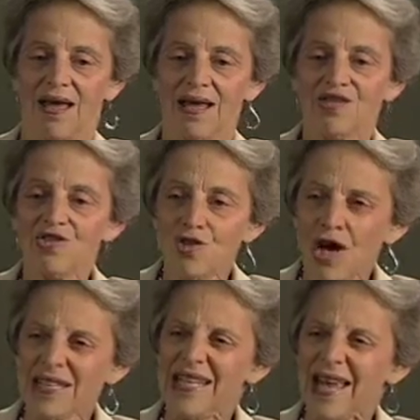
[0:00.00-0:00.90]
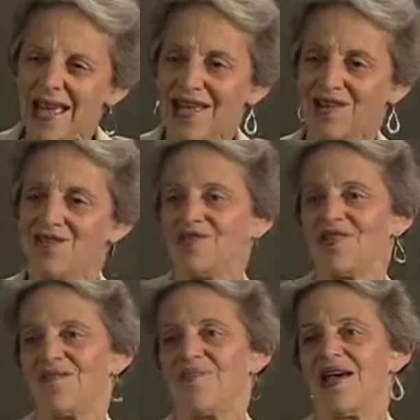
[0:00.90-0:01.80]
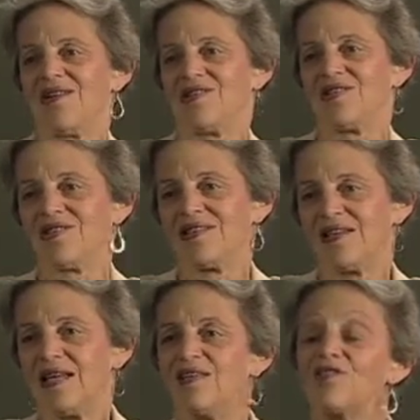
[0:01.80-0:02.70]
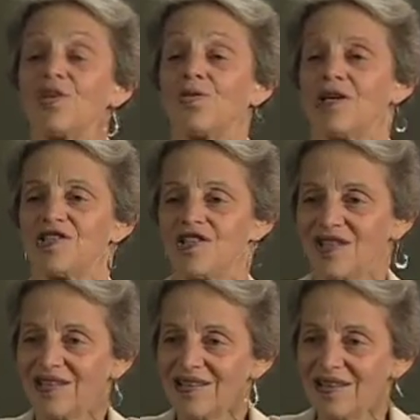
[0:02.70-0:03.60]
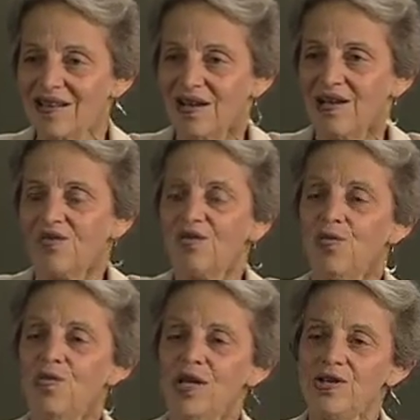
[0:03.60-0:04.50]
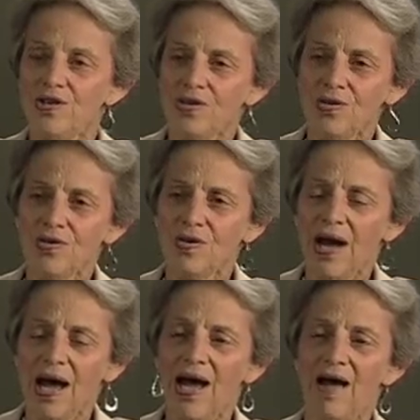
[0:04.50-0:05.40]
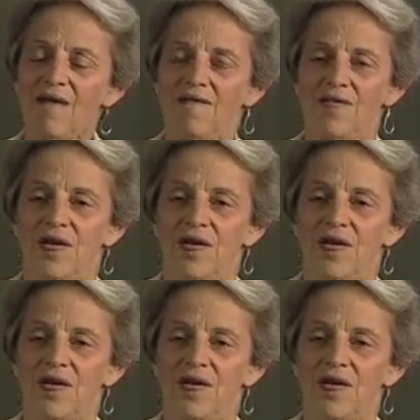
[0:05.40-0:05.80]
it's not the answer that matters, it's the question. So when you have